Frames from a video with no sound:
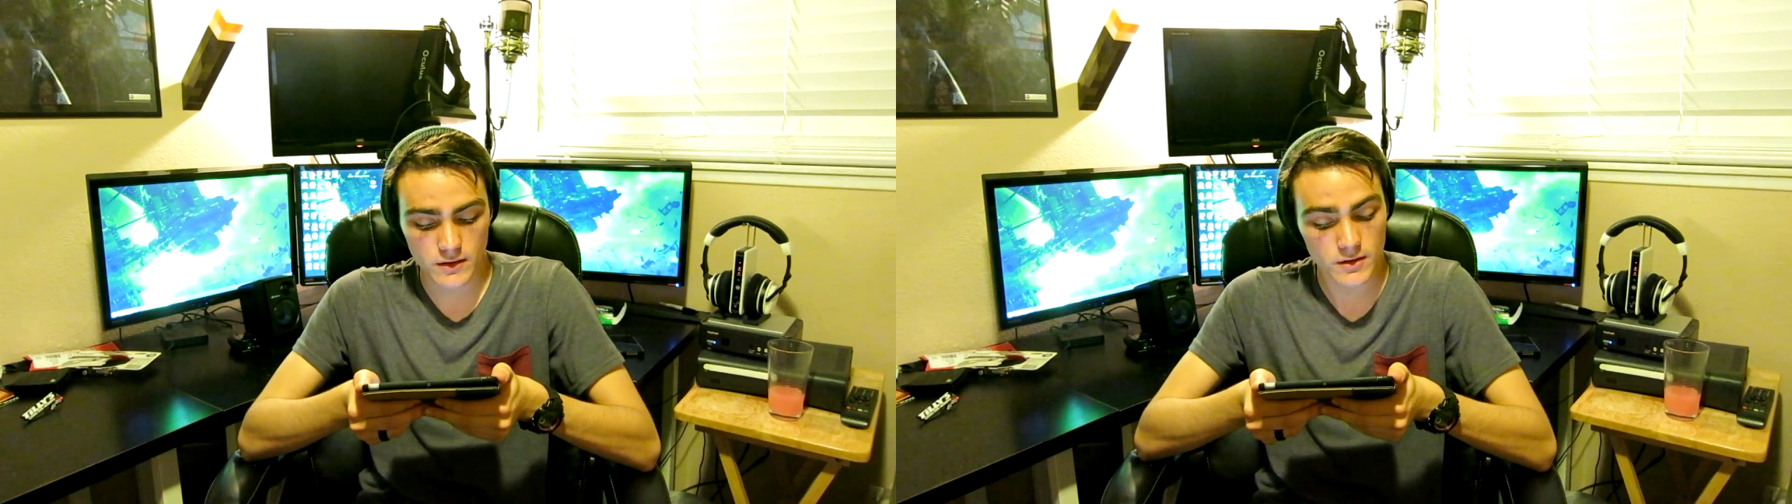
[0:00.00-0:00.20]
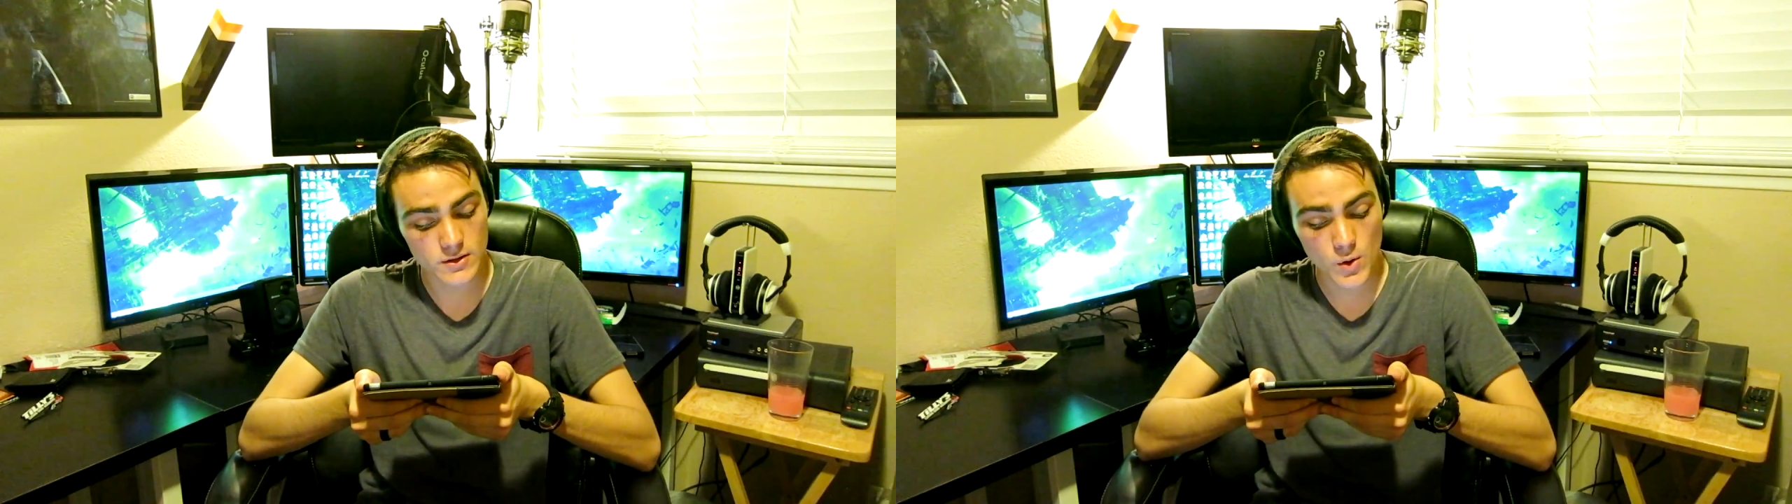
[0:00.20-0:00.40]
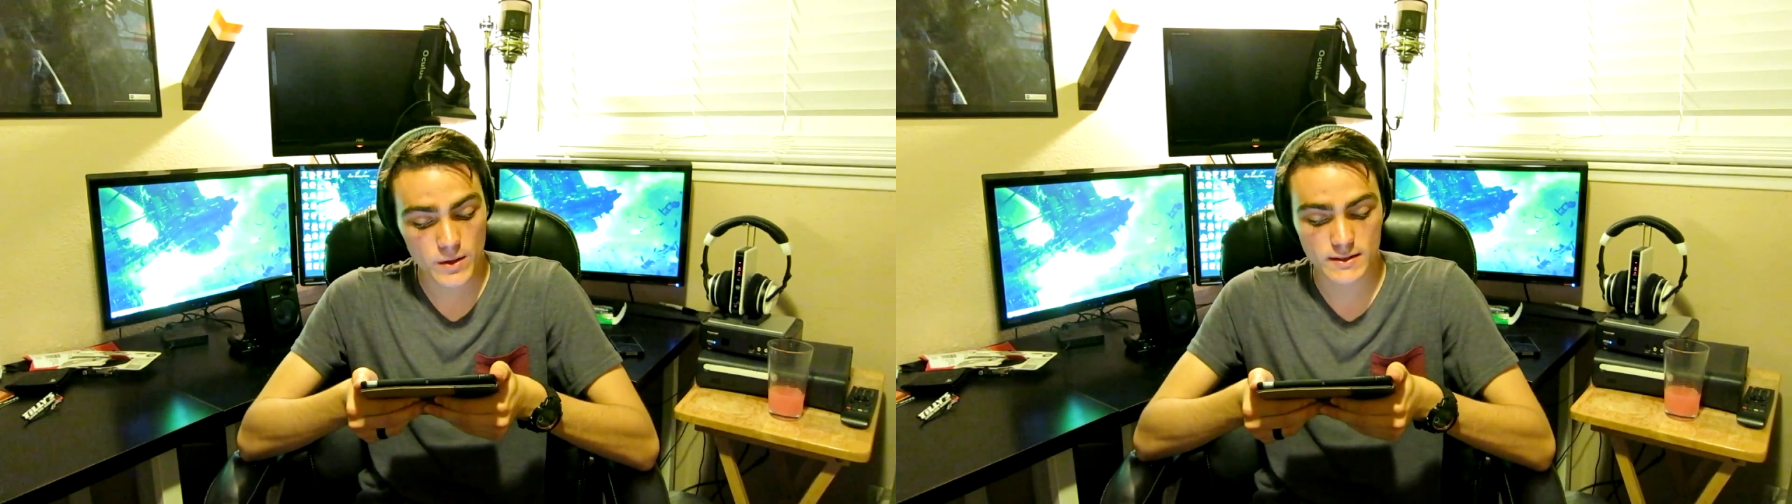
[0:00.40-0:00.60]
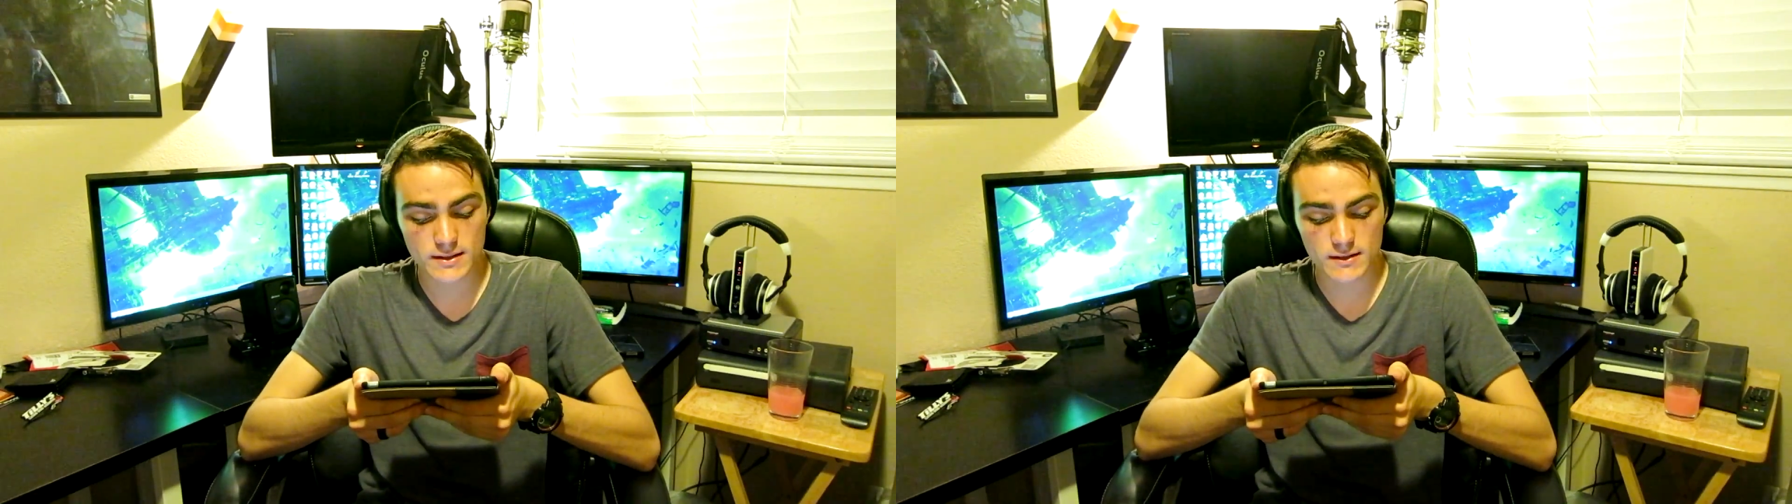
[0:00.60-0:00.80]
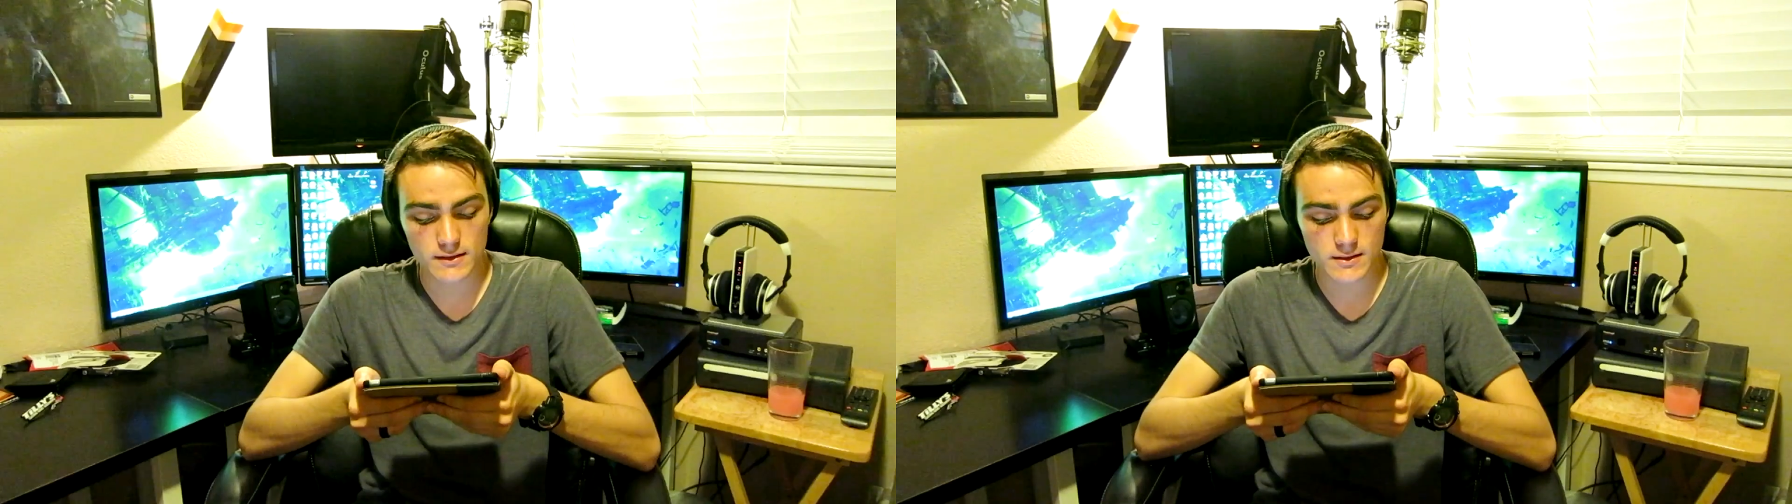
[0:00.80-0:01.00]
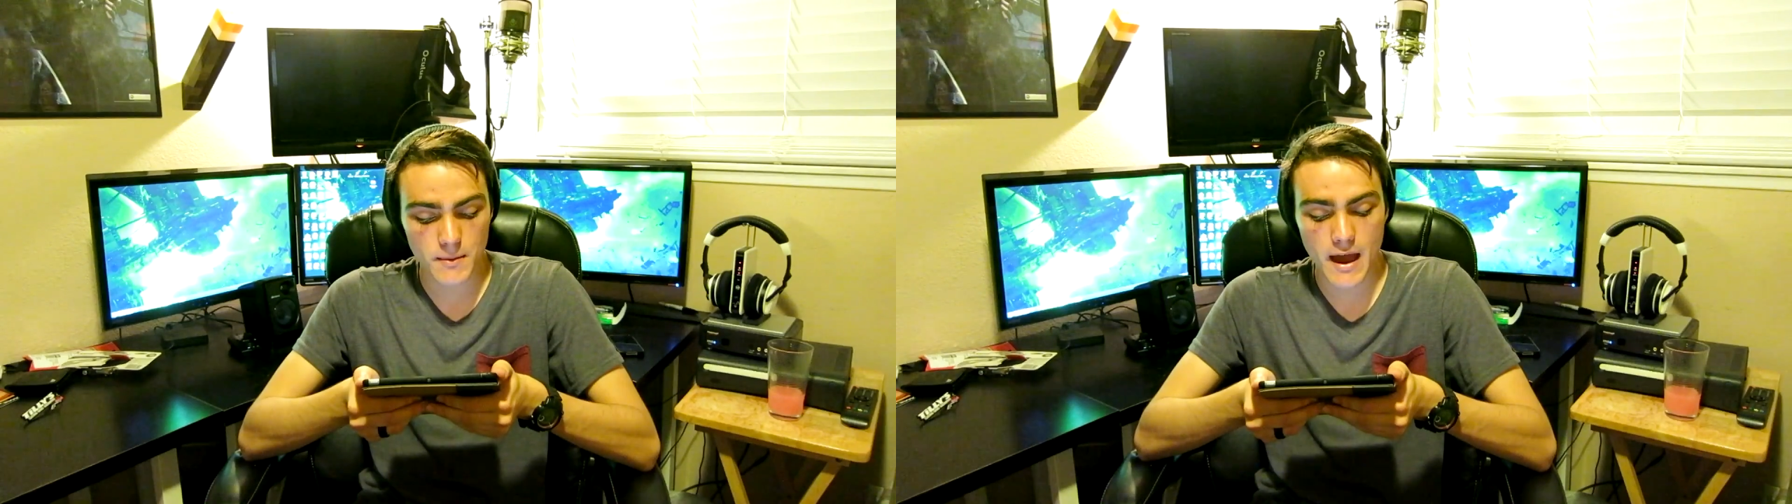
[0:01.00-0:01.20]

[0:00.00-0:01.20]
there's always some